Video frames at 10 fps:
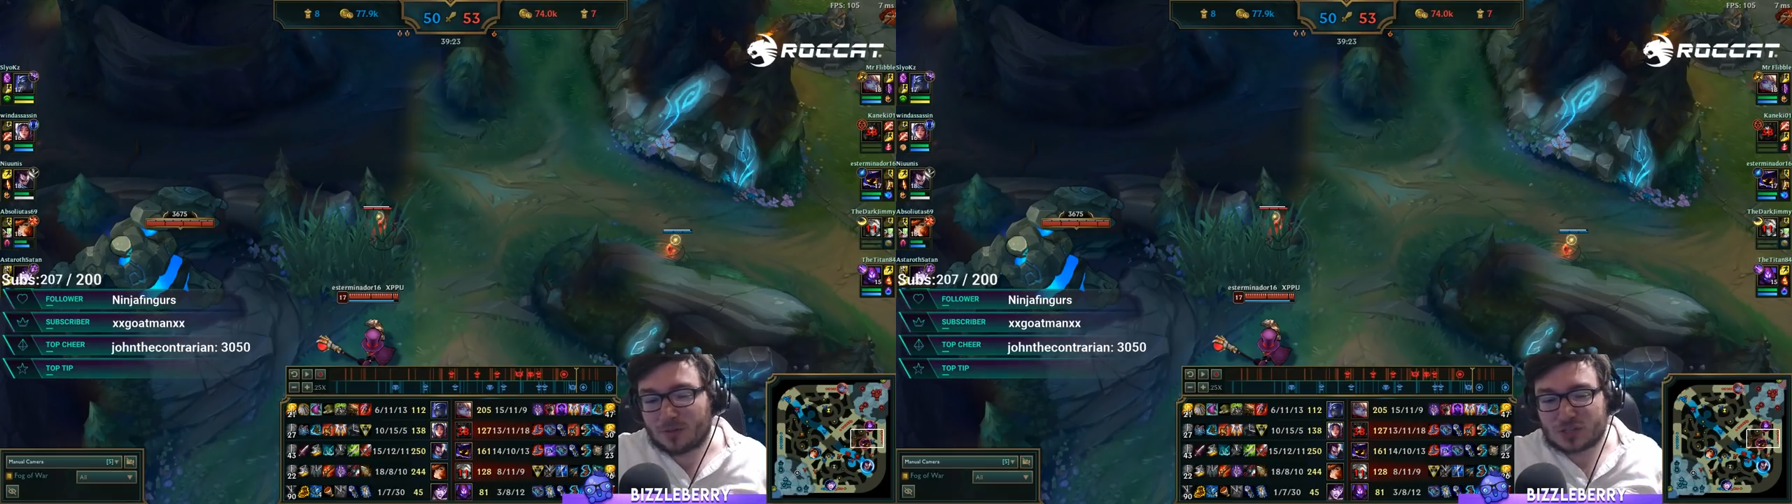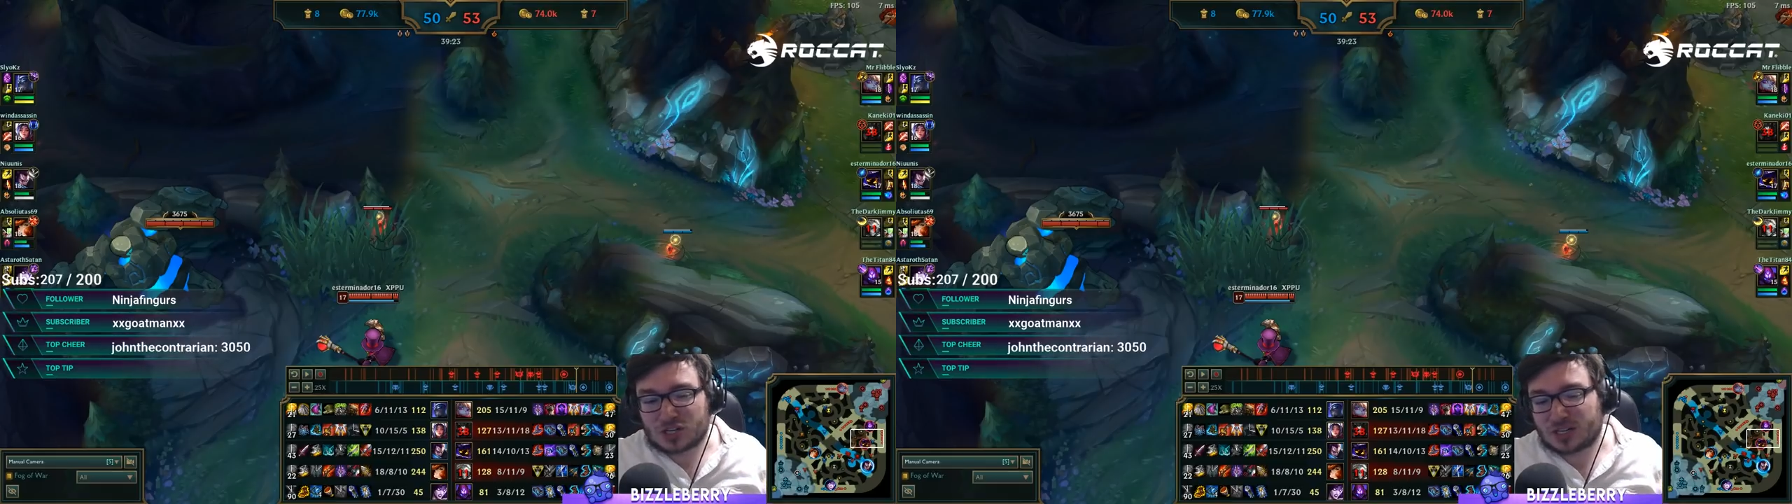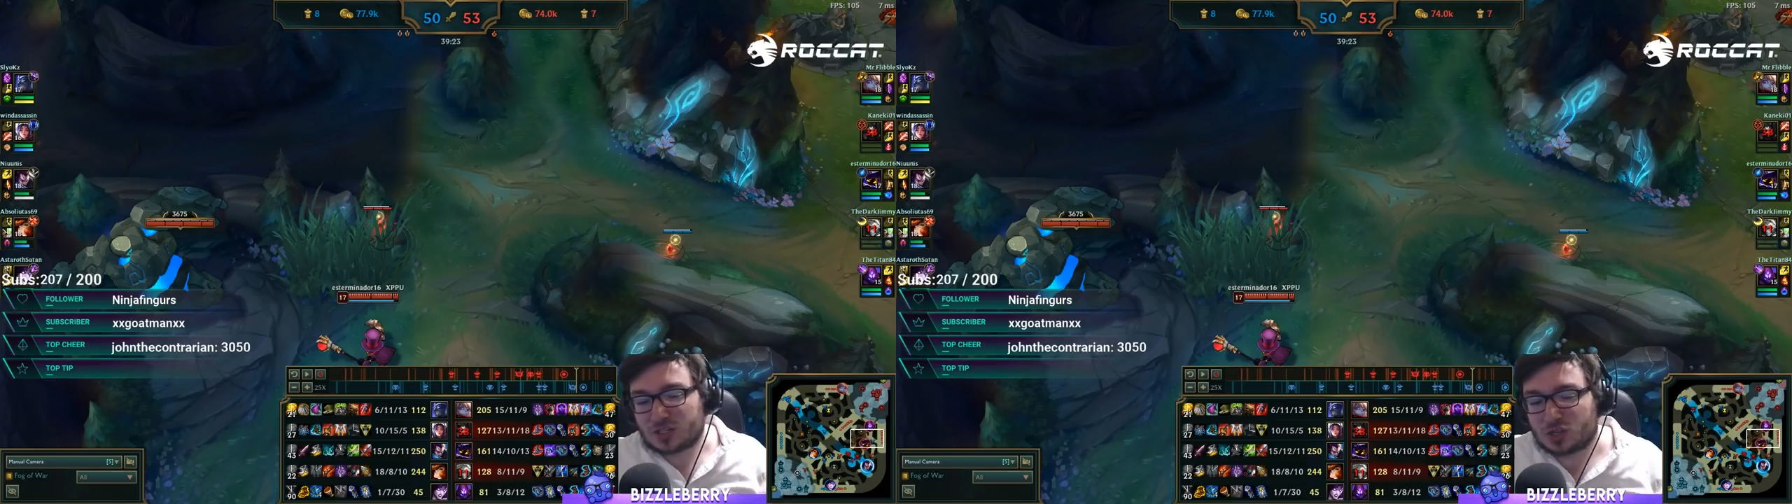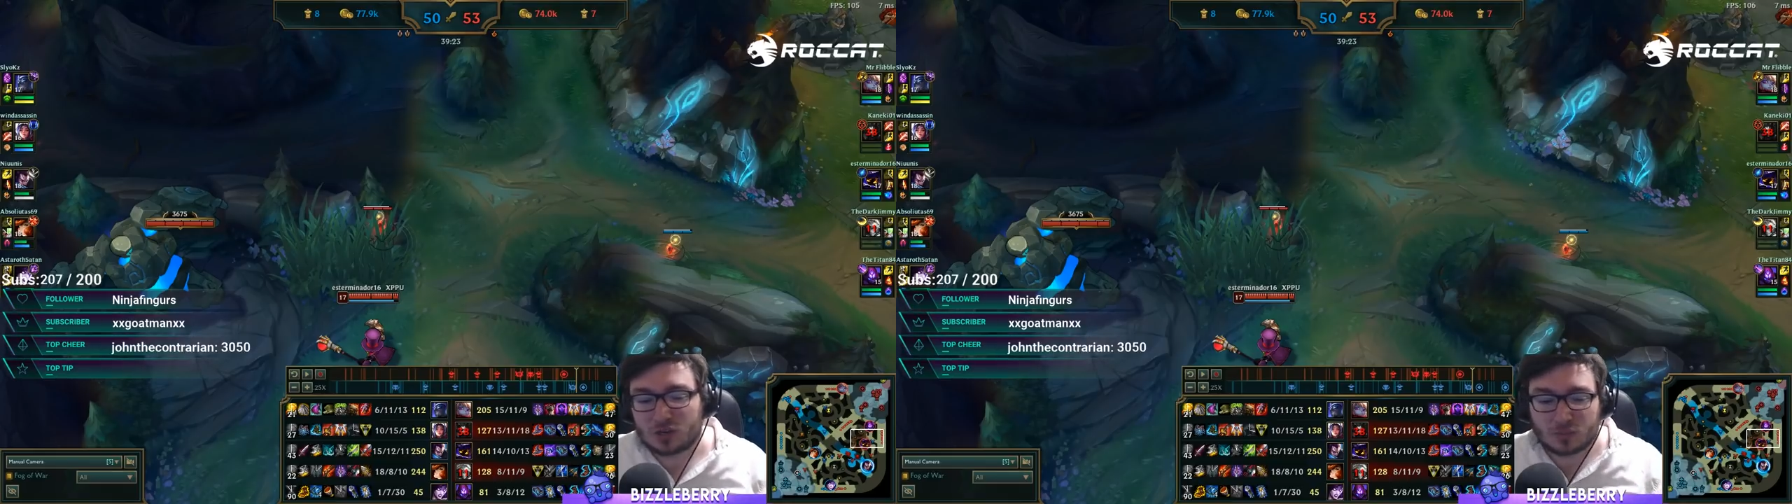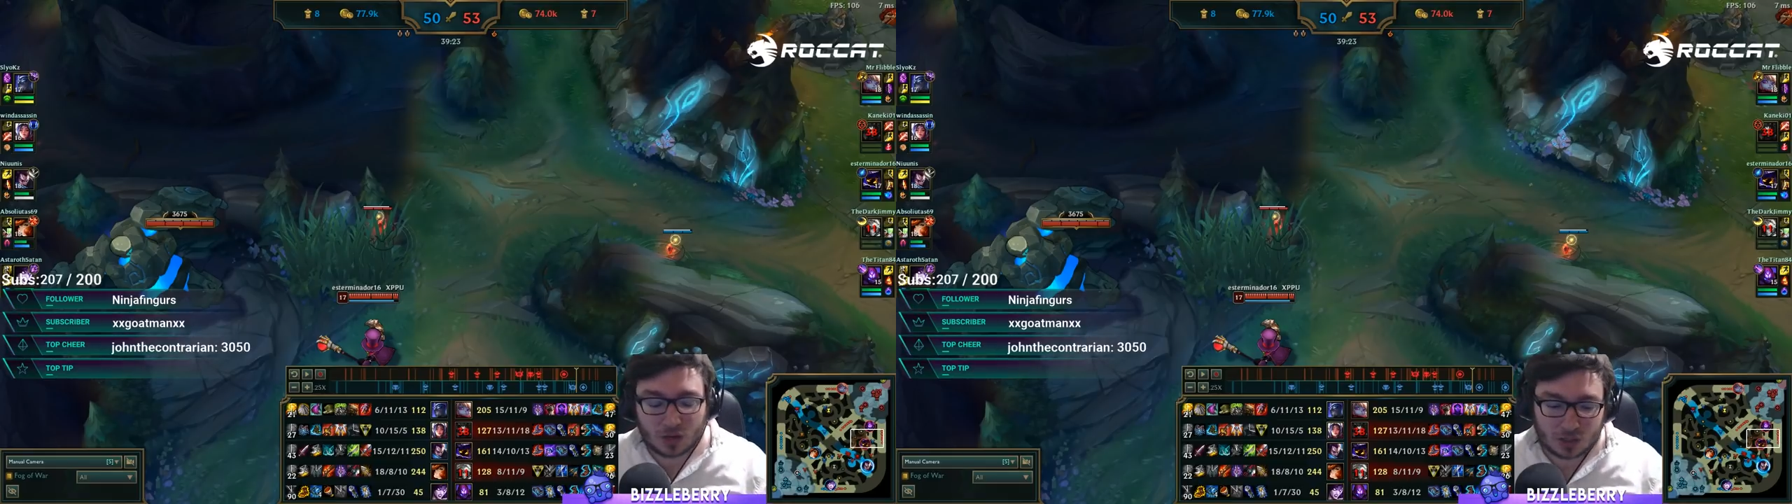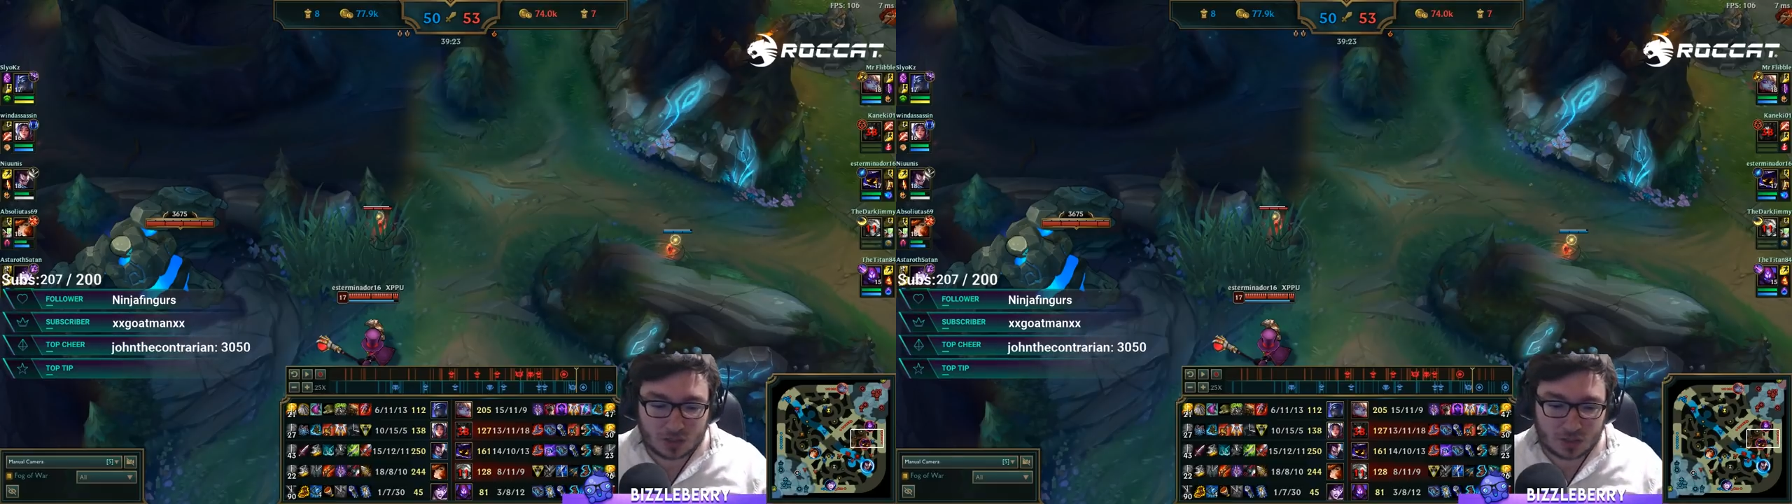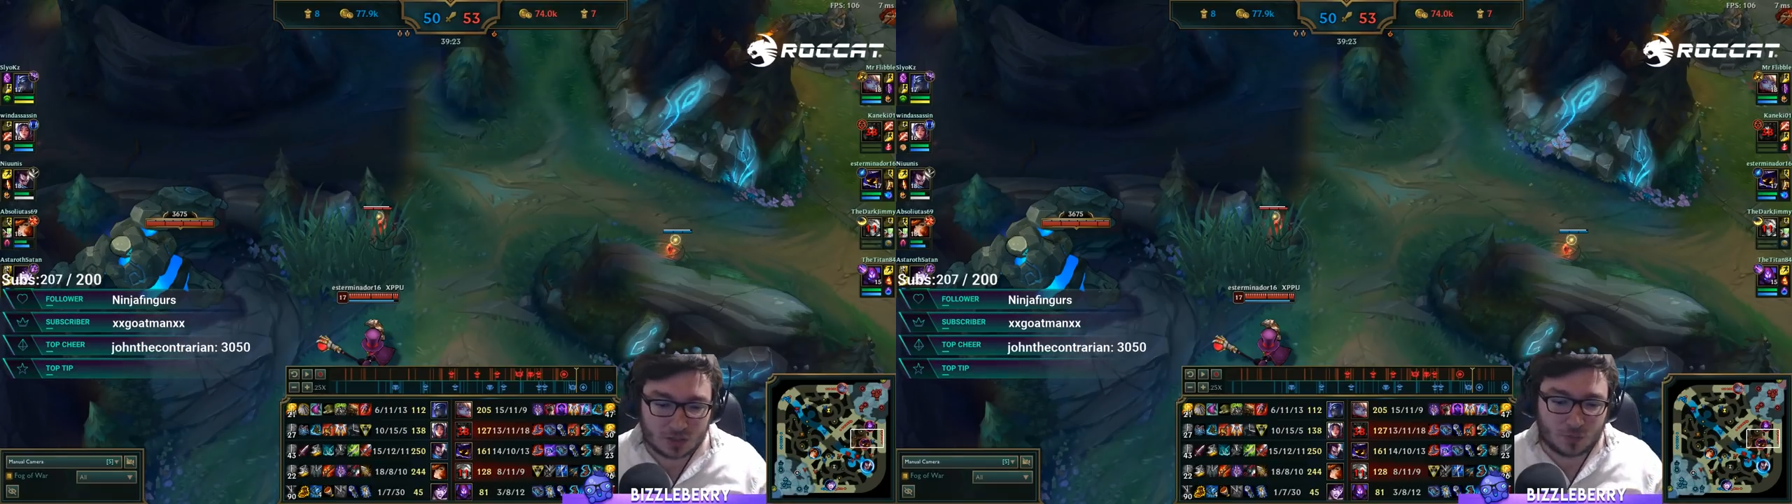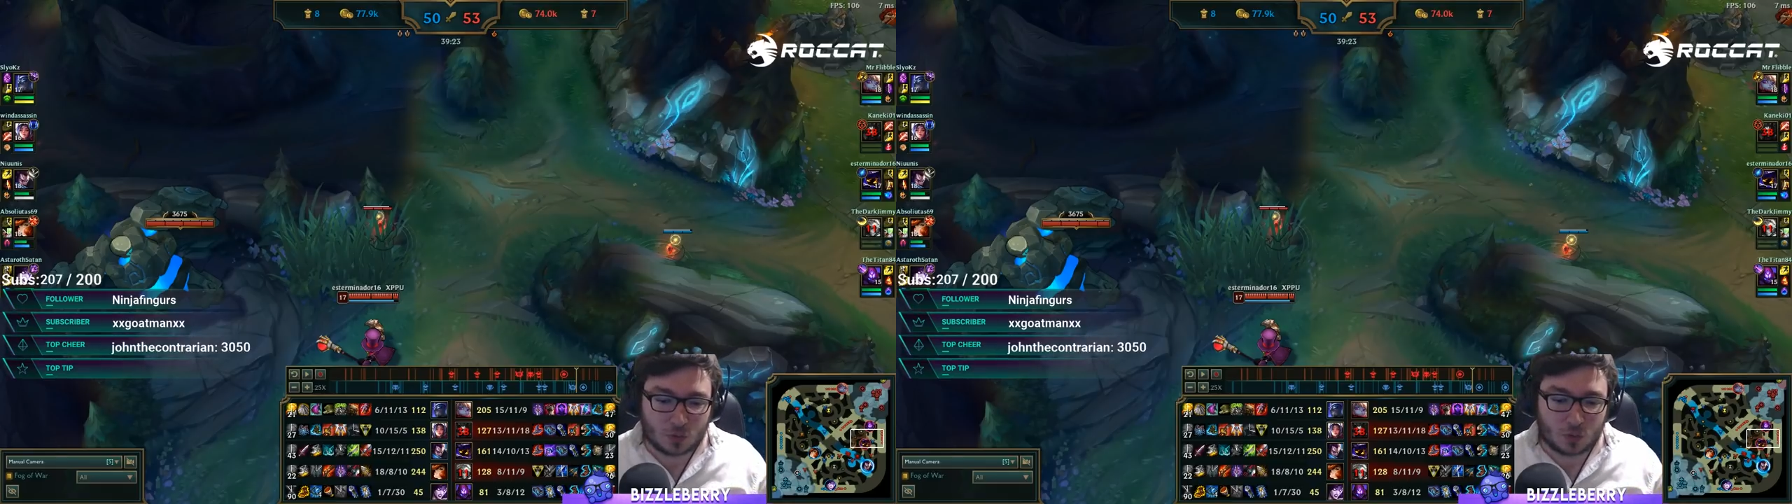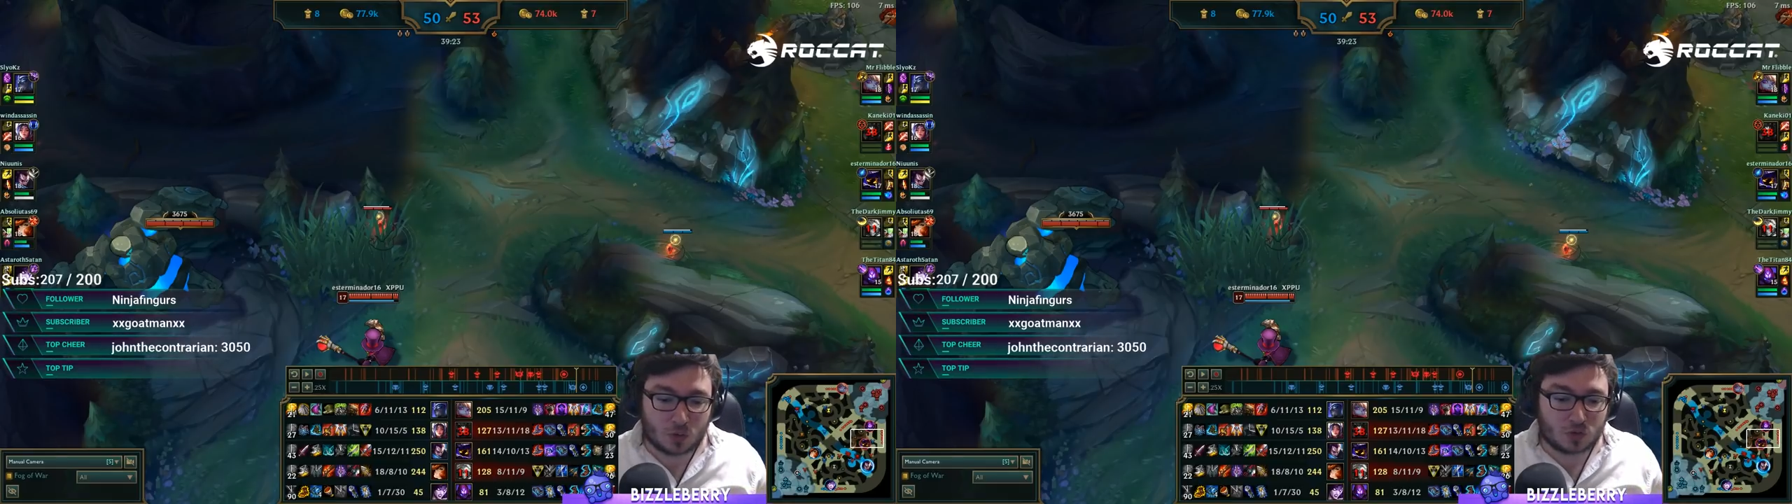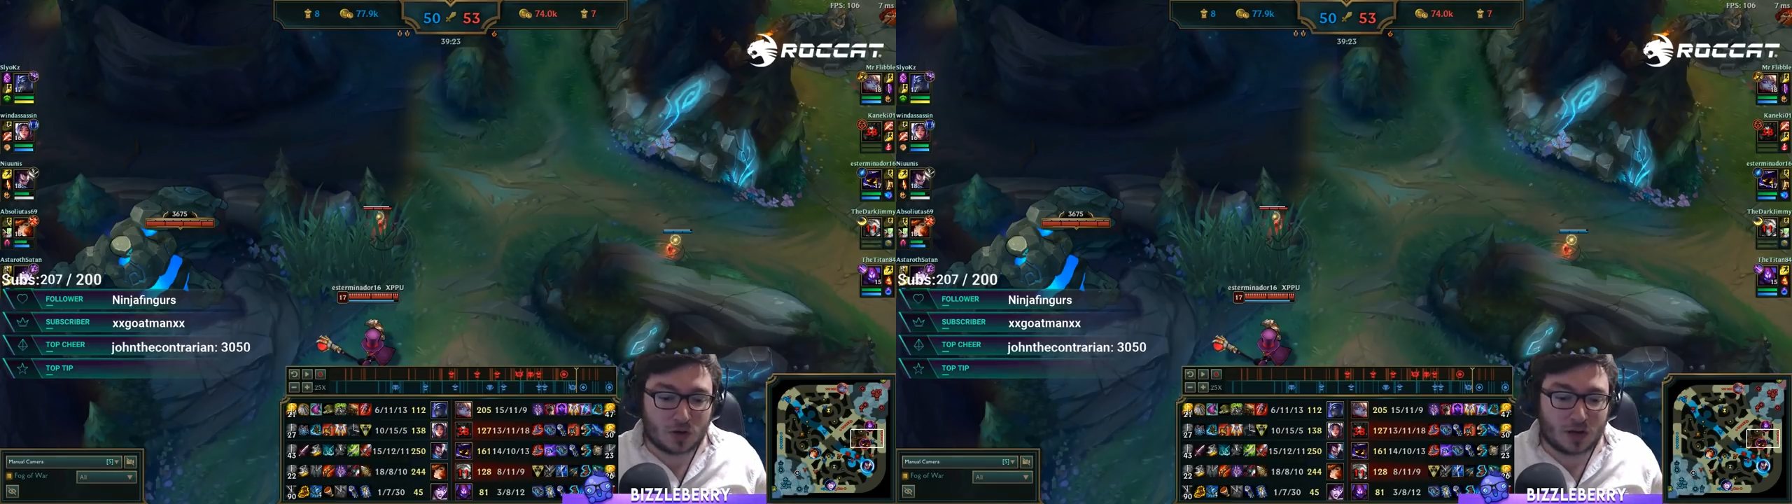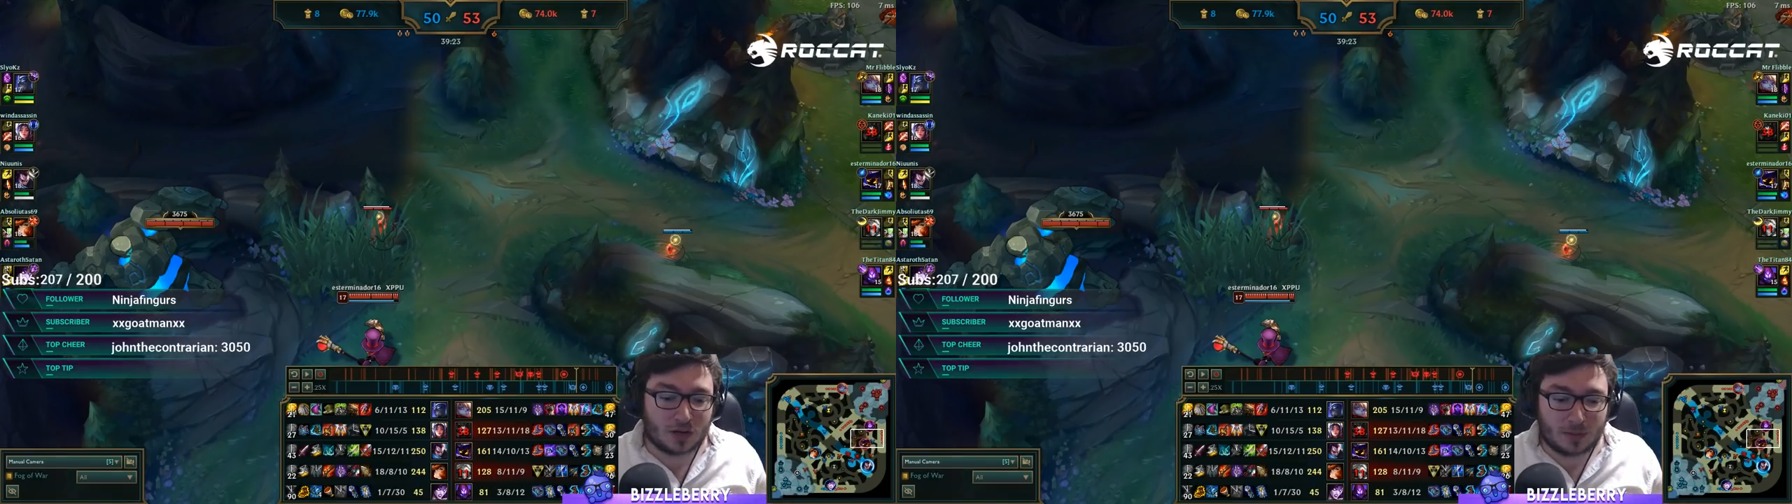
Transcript: visioning too much for trying to